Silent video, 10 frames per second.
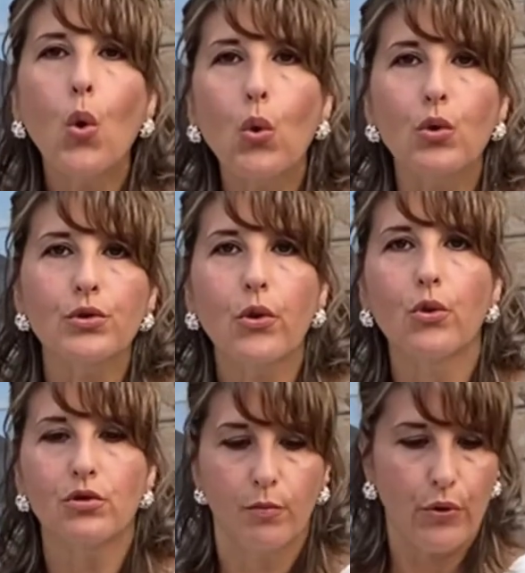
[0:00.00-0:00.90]
old
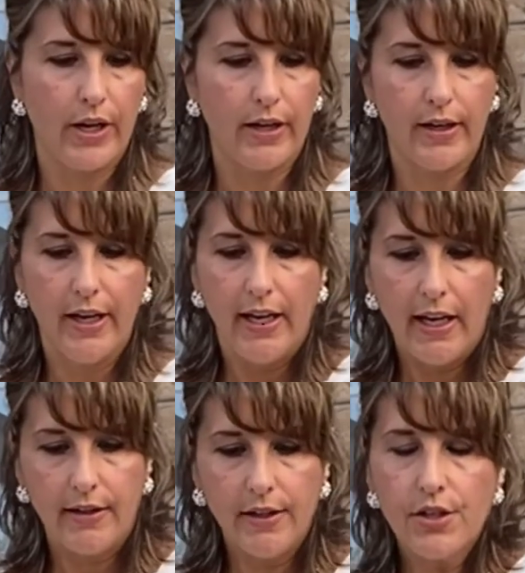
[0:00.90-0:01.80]
bread,
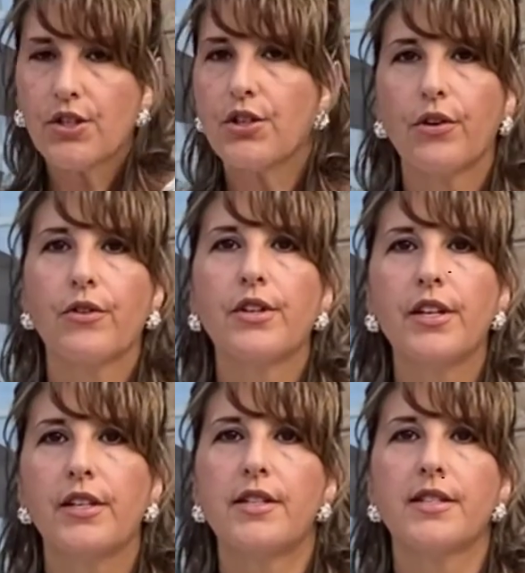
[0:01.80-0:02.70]
and they just
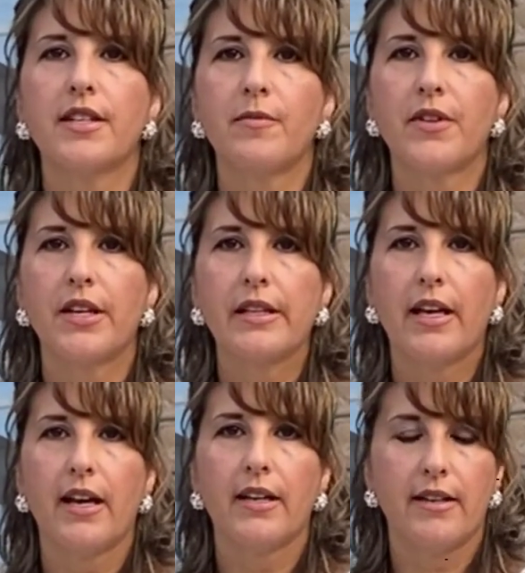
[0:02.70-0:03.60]
turned it into something
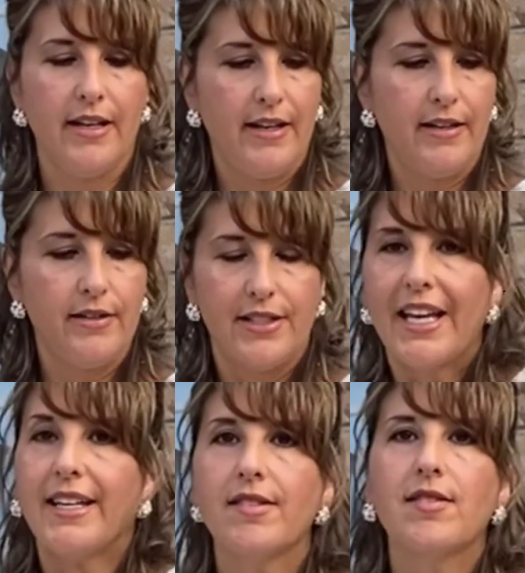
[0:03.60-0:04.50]
that
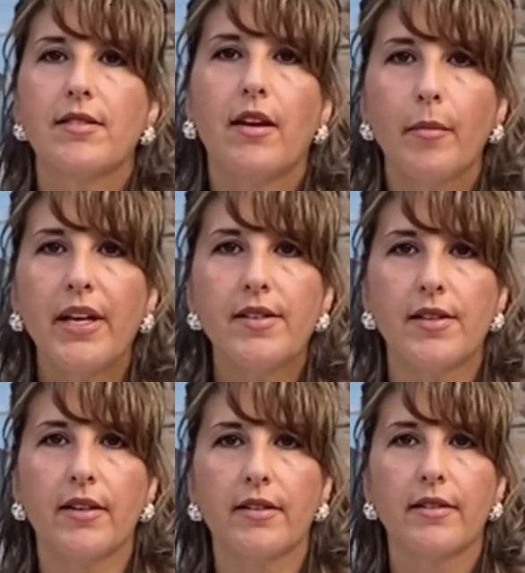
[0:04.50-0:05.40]
tastes
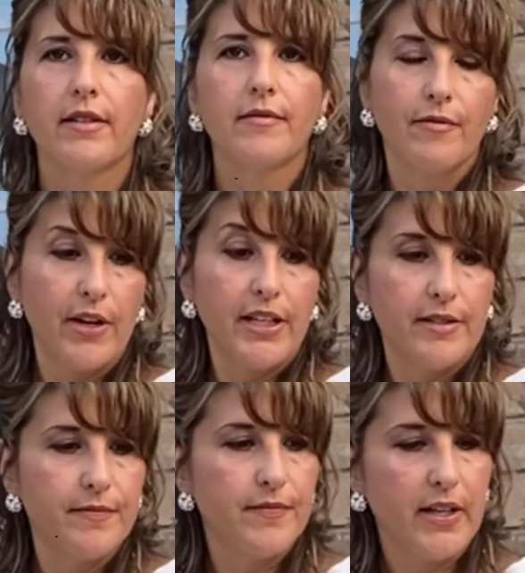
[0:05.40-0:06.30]
amazing,
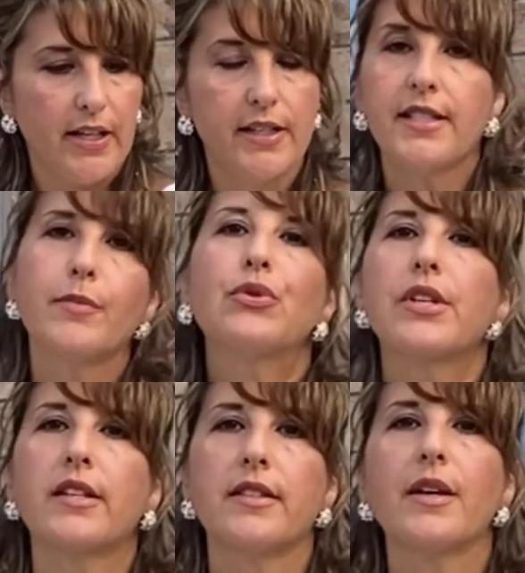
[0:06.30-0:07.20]
right? And it's the
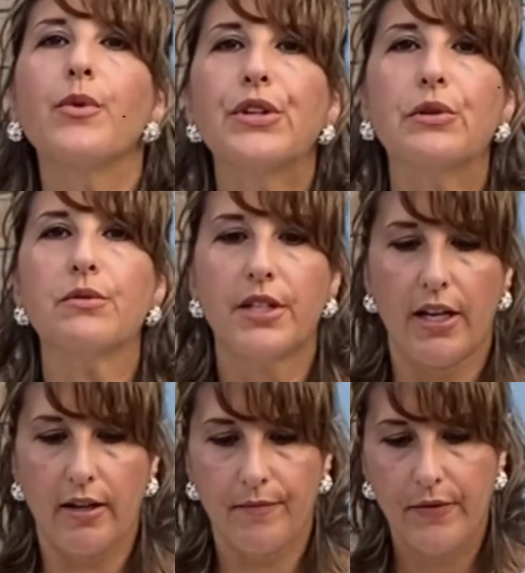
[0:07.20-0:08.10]
bruschetta that we know
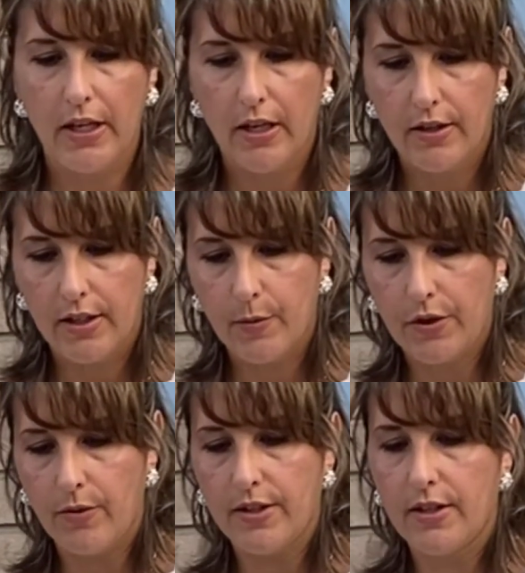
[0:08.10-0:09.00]
today. Let's
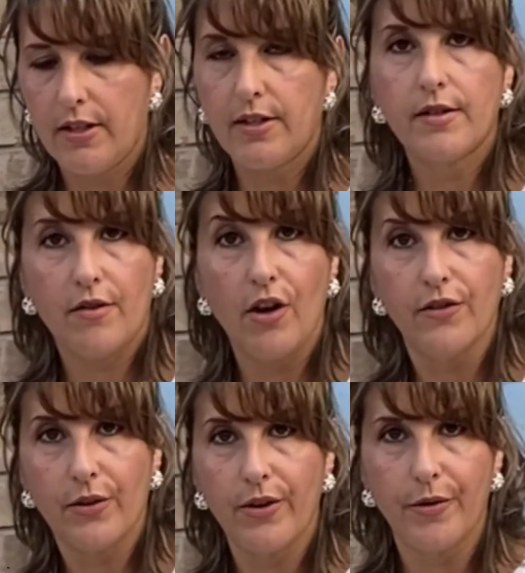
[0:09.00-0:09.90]
put the rest of these
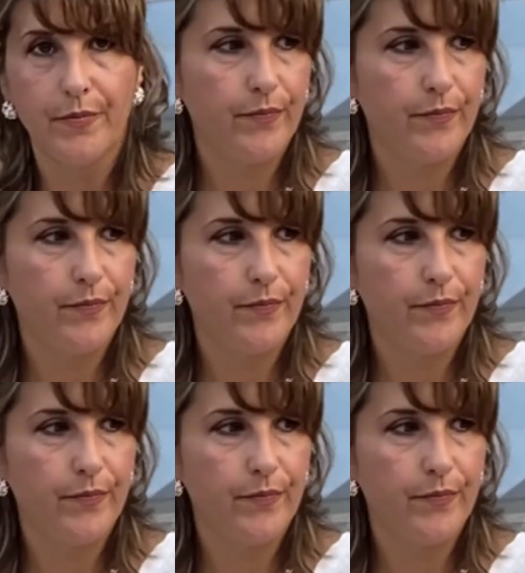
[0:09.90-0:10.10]
on the grill.